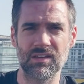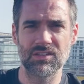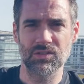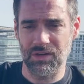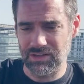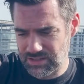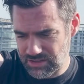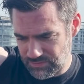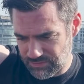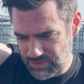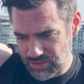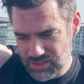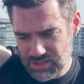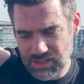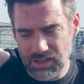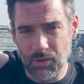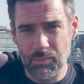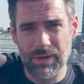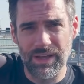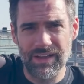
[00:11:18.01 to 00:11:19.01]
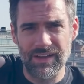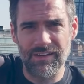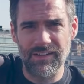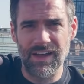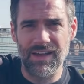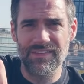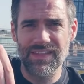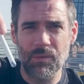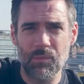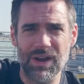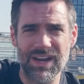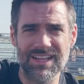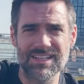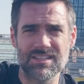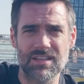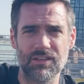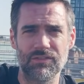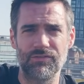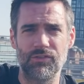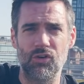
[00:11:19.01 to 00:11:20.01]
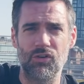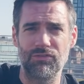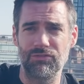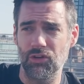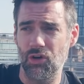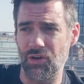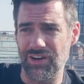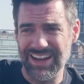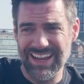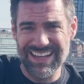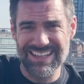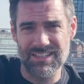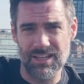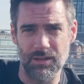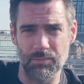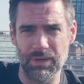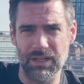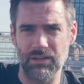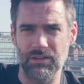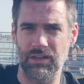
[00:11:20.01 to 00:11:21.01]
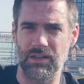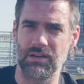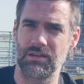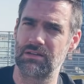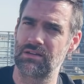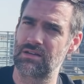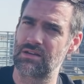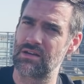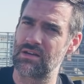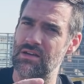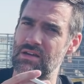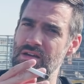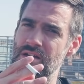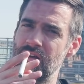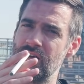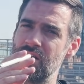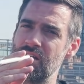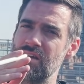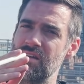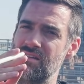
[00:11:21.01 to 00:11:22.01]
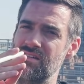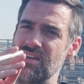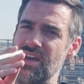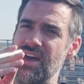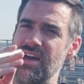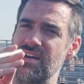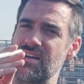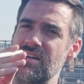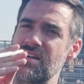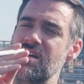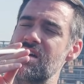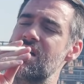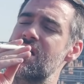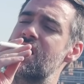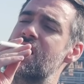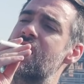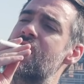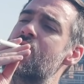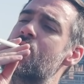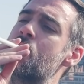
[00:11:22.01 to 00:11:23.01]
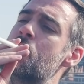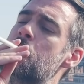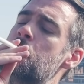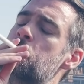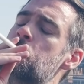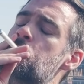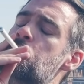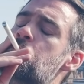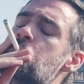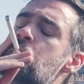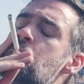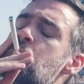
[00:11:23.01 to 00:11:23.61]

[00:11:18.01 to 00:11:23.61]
so I did the first little bit, and then went into the fourth floor and into the building. So it thins out a bit? Yeah. Oh, that's good. Well done.